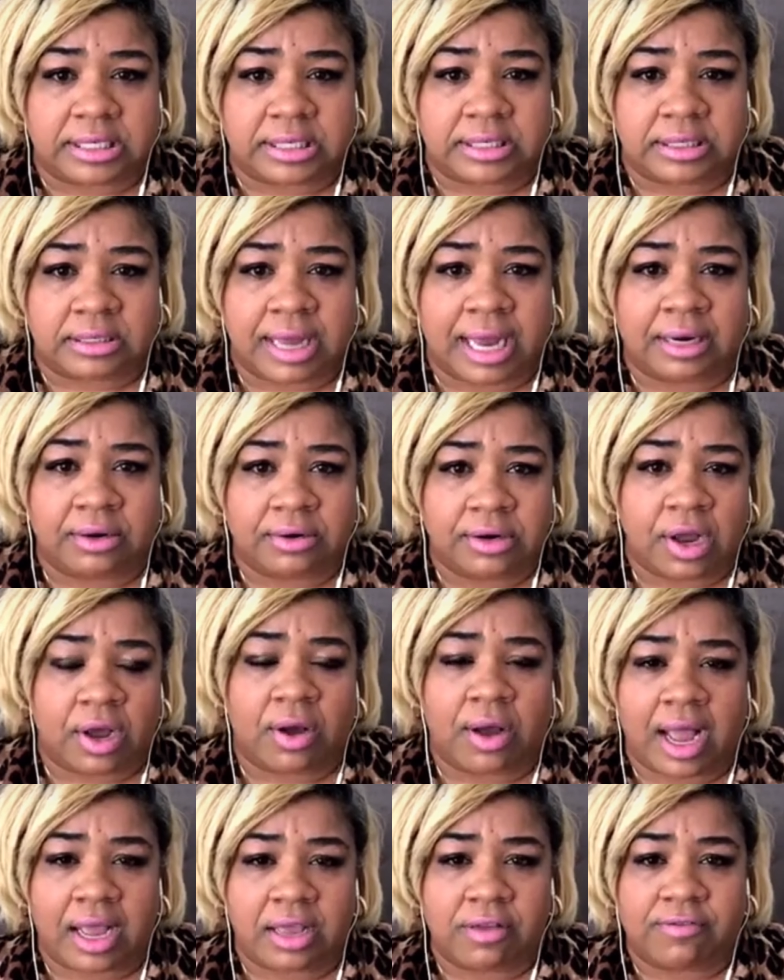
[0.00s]
So I don't know how
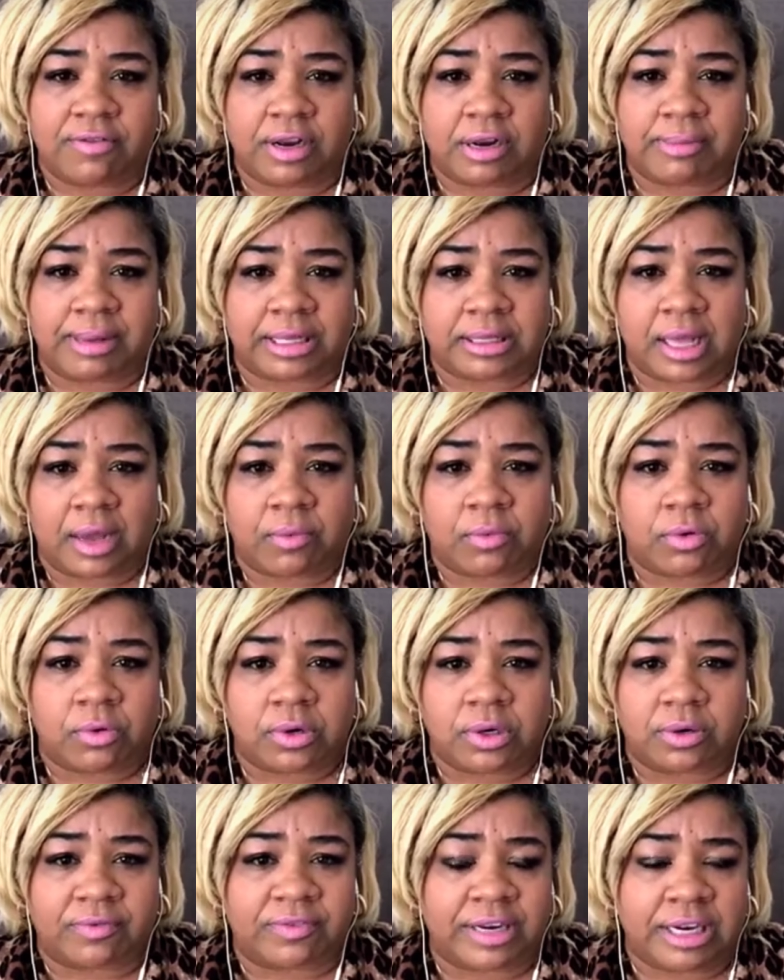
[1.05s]
you feel about that, Warren, if
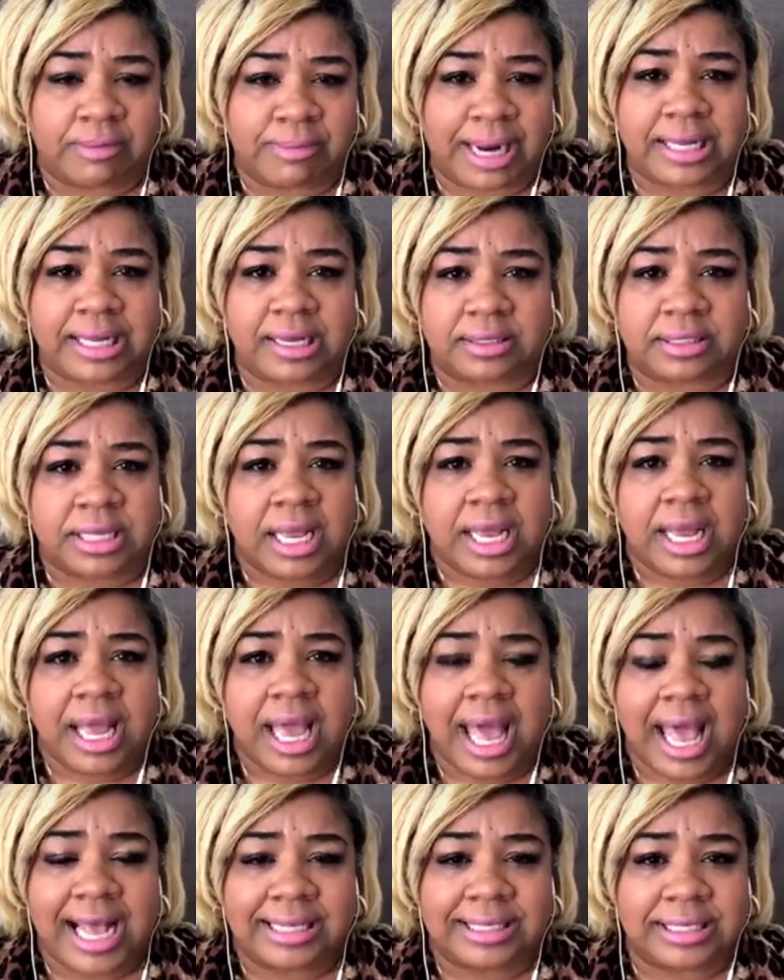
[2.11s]
anybody else
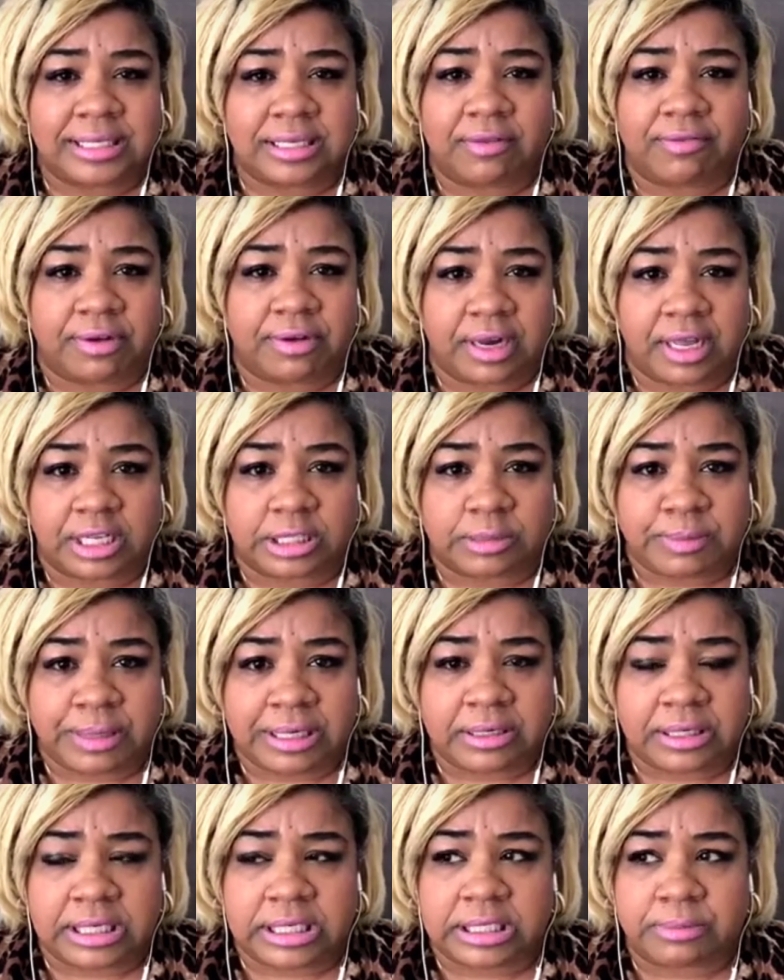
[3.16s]
has a different
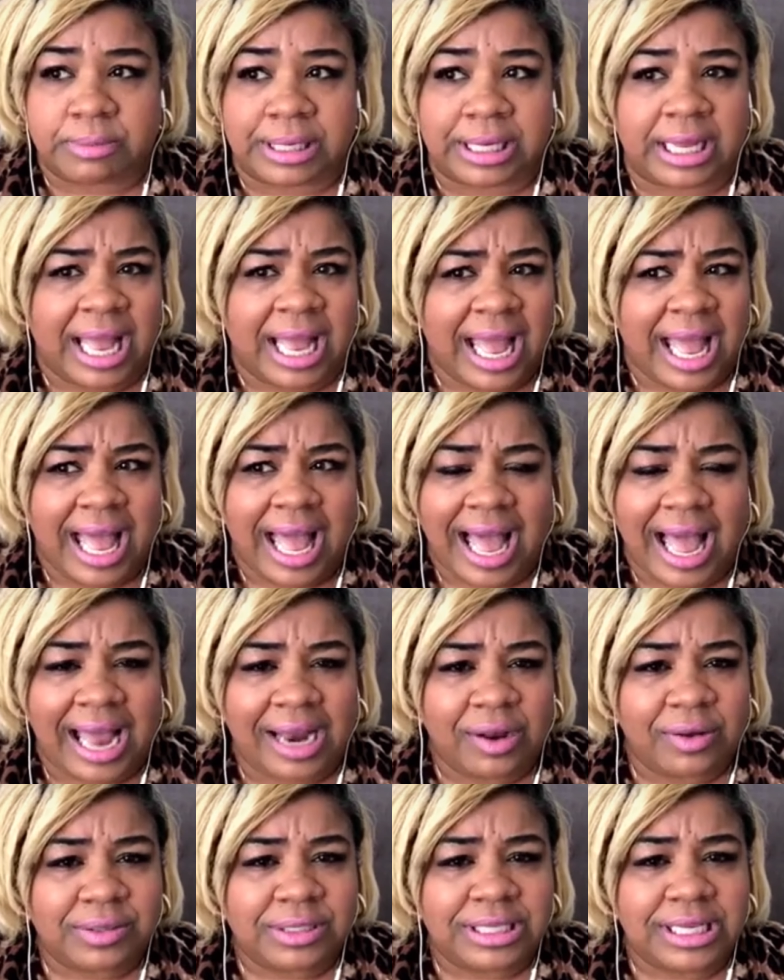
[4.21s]
experience, but I don't
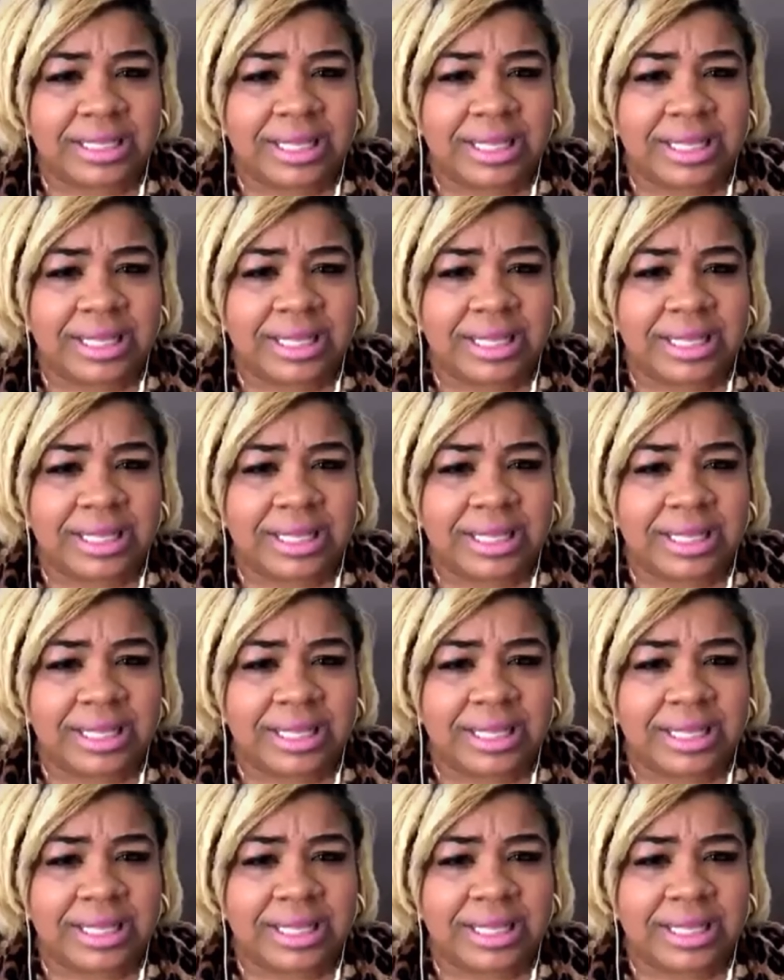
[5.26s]
see that it's a